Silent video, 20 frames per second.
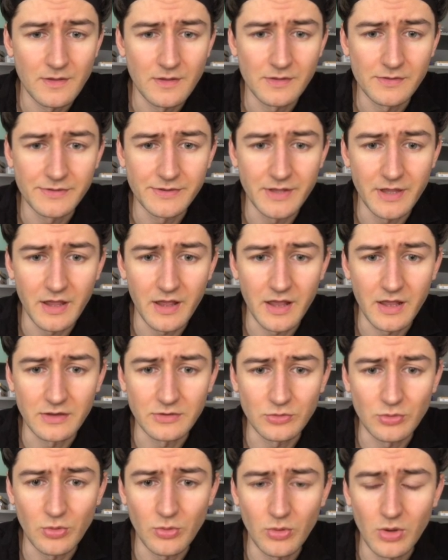then
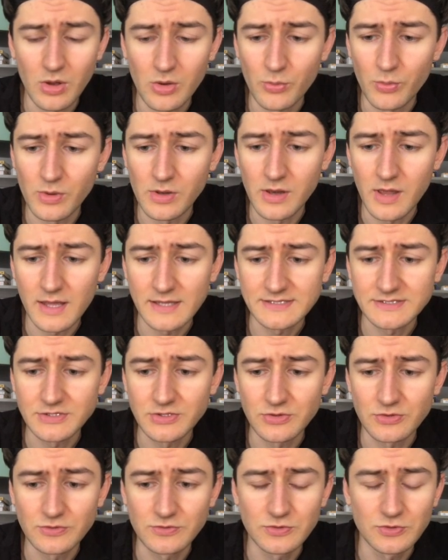Google will ask
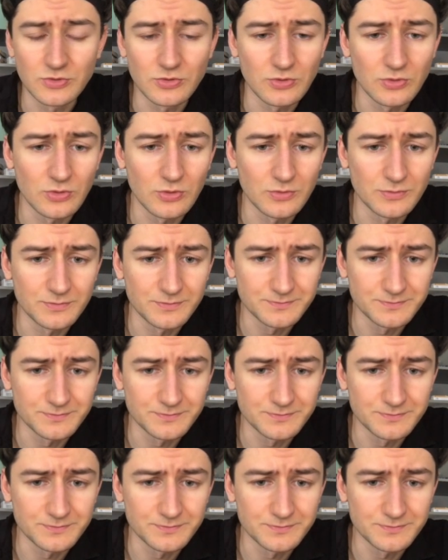you to